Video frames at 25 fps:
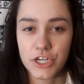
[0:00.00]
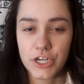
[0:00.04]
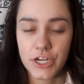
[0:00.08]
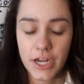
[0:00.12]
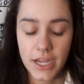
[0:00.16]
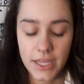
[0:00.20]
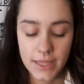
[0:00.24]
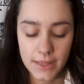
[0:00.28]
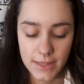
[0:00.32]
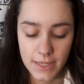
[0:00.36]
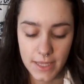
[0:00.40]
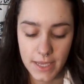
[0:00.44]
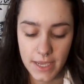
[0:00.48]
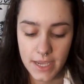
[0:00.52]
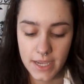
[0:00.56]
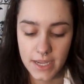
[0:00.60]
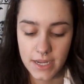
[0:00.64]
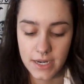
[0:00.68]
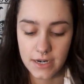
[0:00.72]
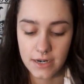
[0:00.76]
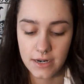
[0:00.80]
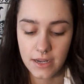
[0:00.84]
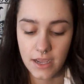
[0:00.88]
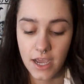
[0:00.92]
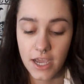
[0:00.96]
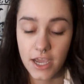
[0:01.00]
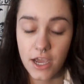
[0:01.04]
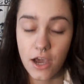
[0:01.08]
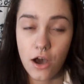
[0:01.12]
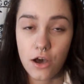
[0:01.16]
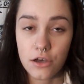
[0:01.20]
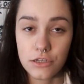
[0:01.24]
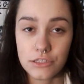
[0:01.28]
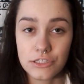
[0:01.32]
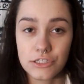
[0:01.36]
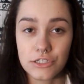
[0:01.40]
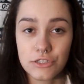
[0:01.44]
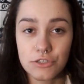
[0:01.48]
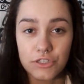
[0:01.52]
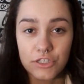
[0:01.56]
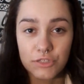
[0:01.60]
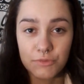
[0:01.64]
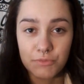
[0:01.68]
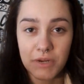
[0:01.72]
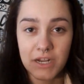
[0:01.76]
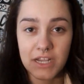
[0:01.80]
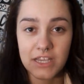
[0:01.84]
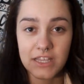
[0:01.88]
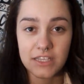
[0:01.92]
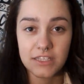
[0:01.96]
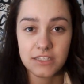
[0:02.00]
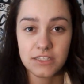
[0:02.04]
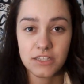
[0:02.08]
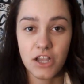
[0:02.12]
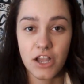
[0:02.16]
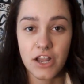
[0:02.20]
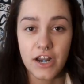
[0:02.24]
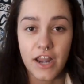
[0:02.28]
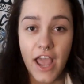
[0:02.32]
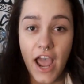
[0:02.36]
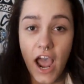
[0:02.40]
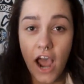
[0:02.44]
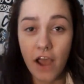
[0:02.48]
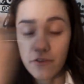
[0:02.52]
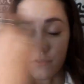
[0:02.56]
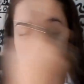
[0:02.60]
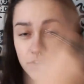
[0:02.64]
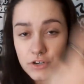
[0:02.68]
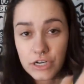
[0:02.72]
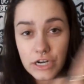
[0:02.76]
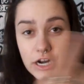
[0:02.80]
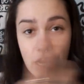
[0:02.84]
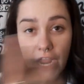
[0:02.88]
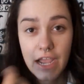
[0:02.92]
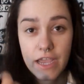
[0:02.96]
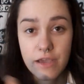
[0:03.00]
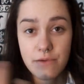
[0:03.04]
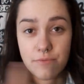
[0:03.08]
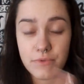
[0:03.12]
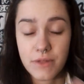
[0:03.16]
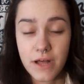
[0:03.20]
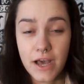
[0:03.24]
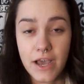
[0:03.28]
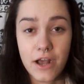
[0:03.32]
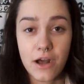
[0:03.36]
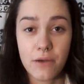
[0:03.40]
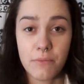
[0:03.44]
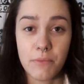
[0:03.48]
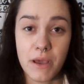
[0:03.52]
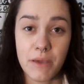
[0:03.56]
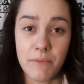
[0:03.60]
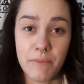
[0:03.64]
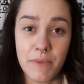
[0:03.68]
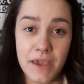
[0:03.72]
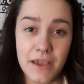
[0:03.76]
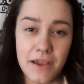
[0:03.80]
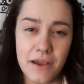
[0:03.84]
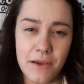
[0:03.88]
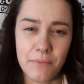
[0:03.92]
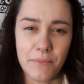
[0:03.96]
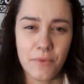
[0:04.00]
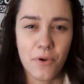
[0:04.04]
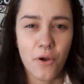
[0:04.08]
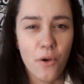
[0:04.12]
and then I also spray this on after I apply all my makeup,